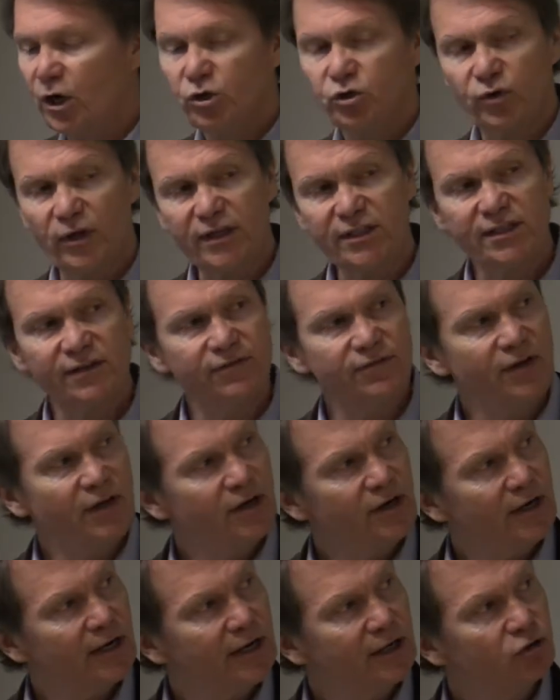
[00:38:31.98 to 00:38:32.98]
So that's a
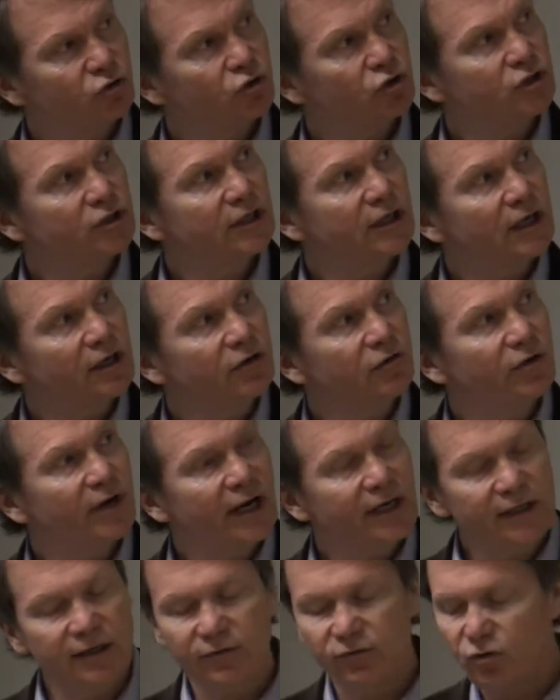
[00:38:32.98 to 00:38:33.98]
very interesting and
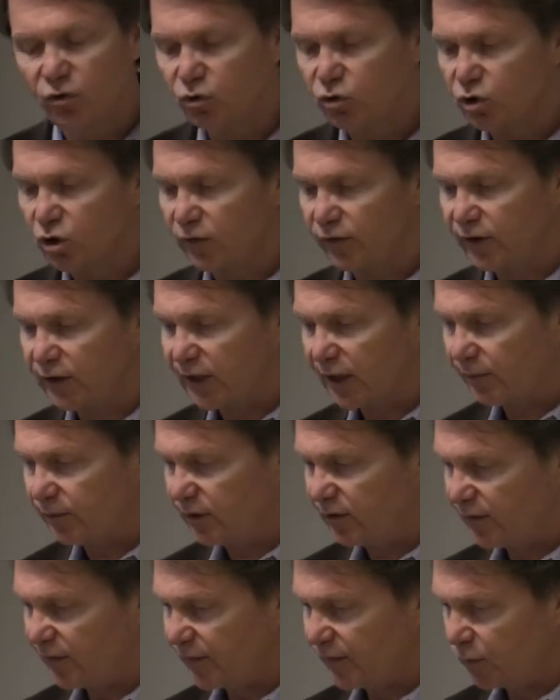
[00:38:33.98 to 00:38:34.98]
creative use of
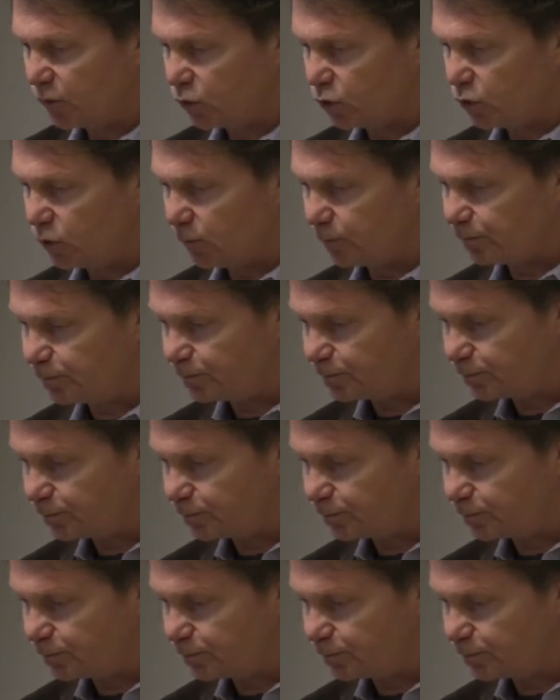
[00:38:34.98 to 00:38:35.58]
adaptive evolution.